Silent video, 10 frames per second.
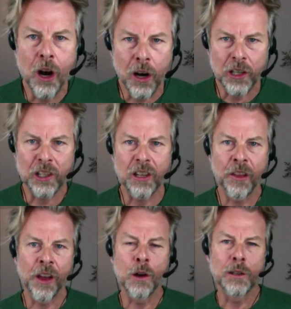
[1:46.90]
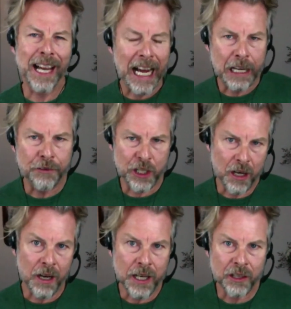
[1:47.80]
cost those
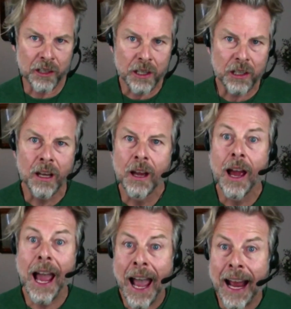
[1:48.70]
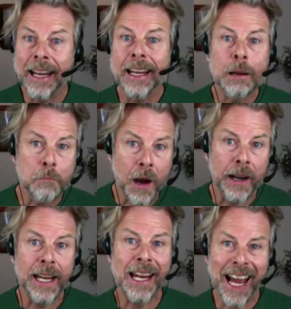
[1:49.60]
advertisers any
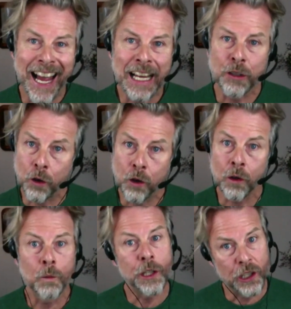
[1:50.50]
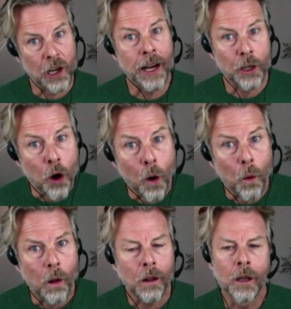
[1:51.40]
money at all, which is kind of
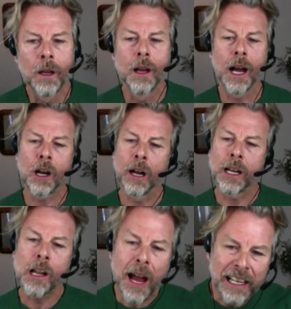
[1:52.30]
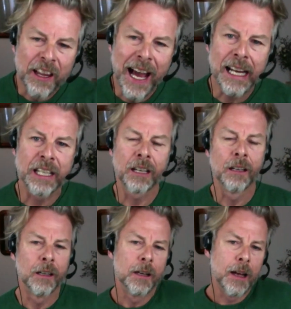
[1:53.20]
cool. I kind of like that.
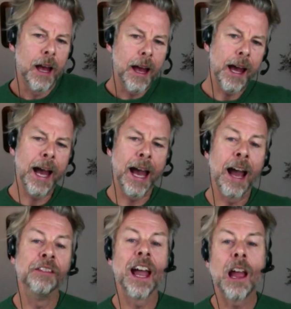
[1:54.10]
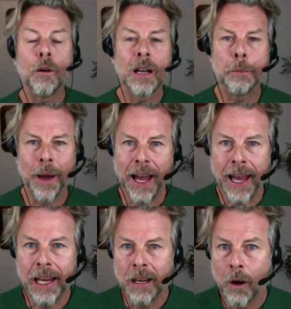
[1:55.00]
And they only
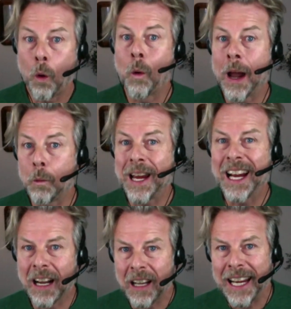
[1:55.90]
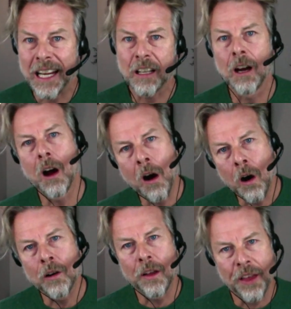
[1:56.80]
pay when we click
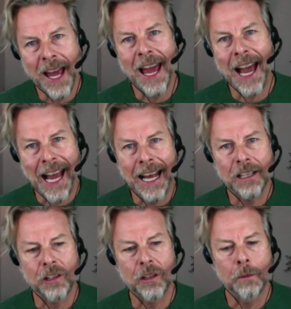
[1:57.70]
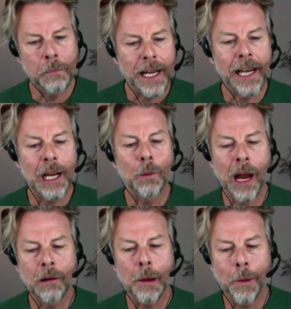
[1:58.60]
on their ads, meaning we
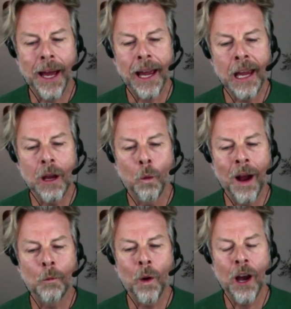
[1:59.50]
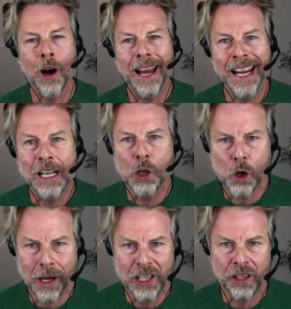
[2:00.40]
only pay when we are
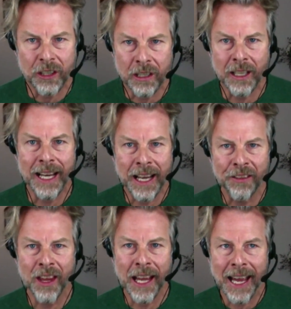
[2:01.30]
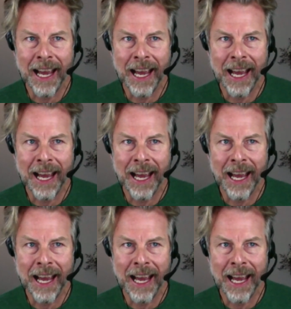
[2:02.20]
interested in their